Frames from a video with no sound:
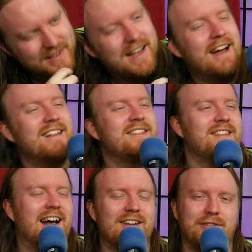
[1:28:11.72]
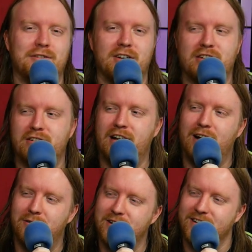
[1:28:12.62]
Yeah, that, that too long did
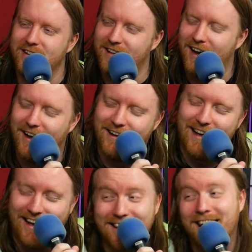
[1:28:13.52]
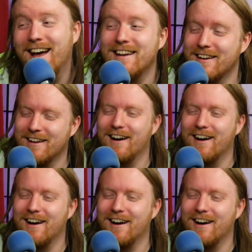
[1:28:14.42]
not read did not add no. any